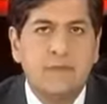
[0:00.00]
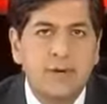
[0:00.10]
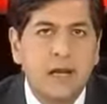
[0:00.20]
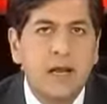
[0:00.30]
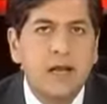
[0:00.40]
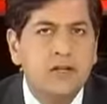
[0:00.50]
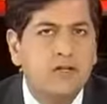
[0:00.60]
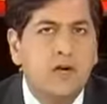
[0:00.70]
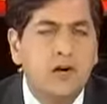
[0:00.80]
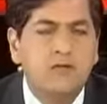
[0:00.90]
but in
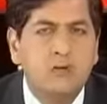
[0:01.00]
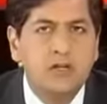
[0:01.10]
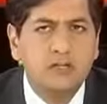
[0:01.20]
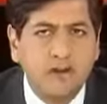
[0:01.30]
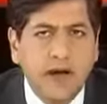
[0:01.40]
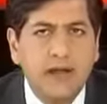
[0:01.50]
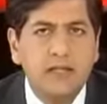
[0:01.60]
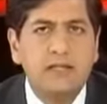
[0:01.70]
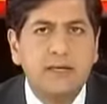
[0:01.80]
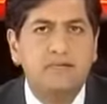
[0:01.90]
general, of course,
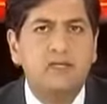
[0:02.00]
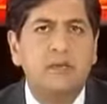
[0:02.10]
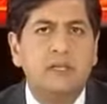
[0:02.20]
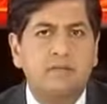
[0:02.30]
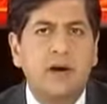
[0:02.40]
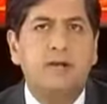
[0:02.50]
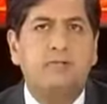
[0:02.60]
violence seems to be spreading.